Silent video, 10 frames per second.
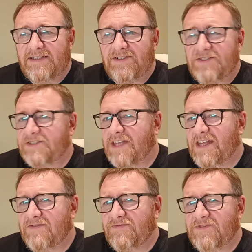does
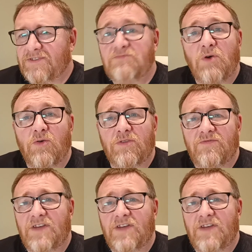kind of spoil the